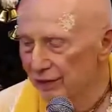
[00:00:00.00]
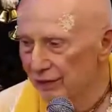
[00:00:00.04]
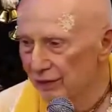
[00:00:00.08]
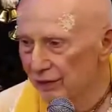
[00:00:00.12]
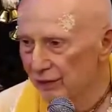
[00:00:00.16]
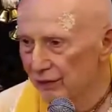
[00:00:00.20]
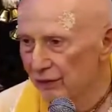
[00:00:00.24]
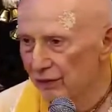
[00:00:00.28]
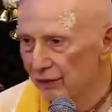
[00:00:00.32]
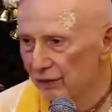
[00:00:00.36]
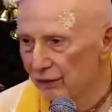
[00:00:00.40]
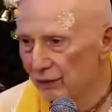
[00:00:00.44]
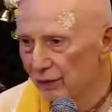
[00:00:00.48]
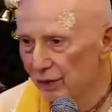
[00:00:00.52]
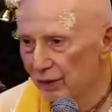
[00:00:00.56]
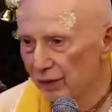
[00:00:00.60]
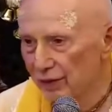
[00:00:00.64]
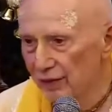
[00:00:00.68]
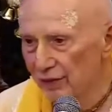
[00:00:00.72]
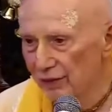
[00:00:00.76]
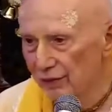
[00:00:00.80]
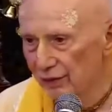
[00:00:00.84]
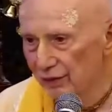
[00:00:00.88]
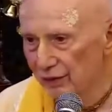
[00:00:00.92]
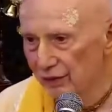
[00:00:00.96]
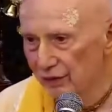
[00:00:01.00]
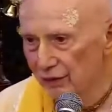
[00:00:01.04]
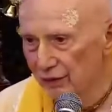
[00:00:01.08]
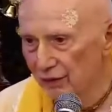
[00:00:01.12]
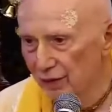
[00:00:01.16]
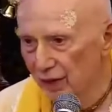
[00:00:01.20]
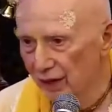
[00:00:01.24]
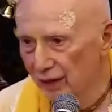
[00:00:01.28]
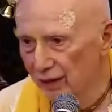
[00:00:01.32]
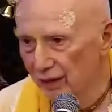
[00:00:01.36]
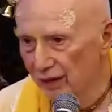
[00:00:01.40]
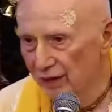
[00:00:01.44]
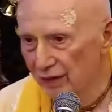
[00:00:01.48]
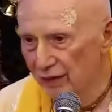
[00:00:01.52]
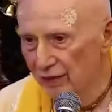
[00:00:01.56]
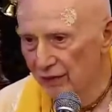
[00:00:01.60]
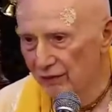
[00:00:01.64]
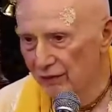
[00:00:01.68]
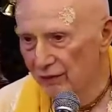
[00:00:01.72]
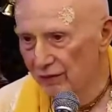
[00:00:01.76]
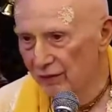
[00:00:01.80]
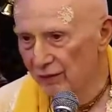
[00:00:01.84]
So the twenty-six qualities